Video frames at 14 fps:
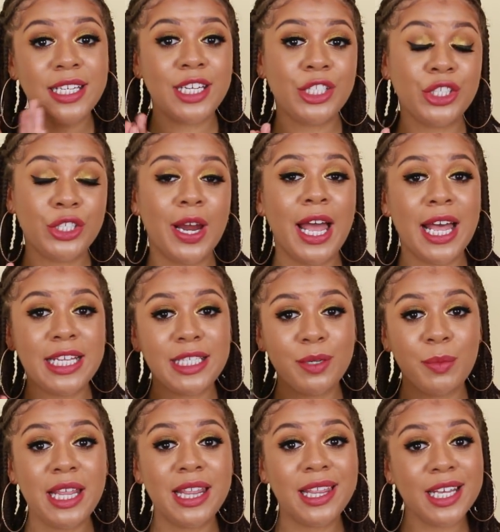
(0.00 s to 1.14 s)
conditioner has to
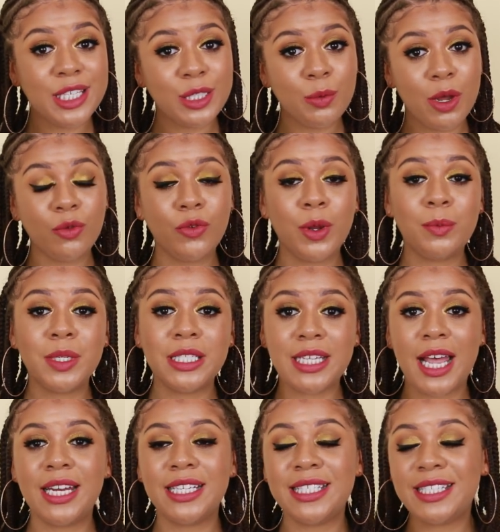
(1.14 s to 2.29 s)
be this one from
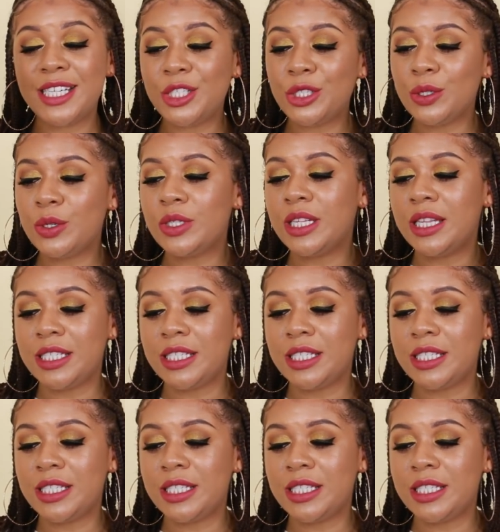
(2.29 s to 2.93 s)
Design Essentials.